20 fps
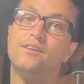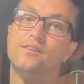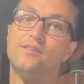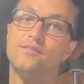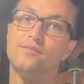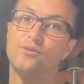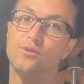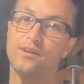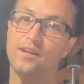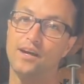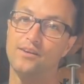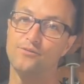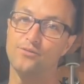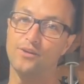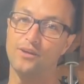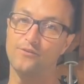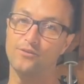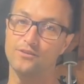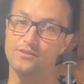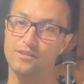49,
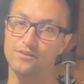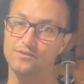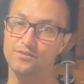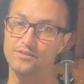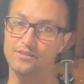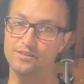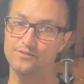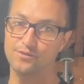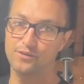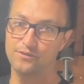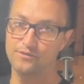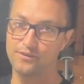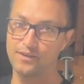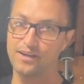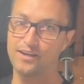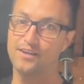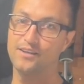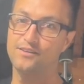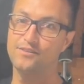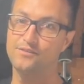48, 47, 46,
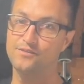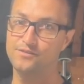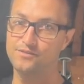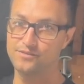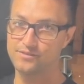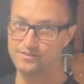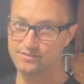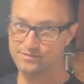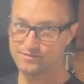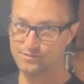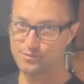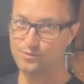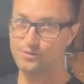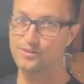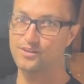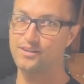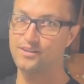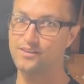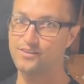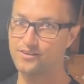45,
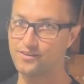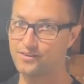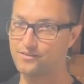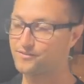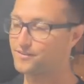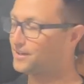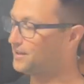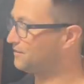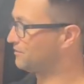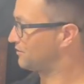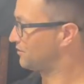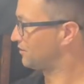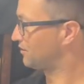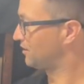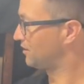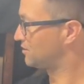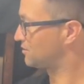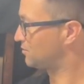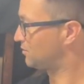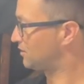40, 35,
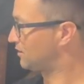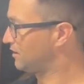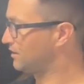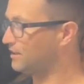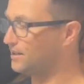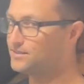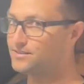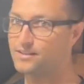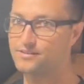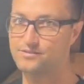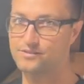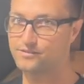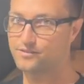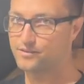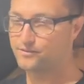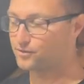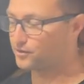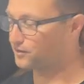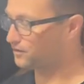30, 20, 19, 60, 40,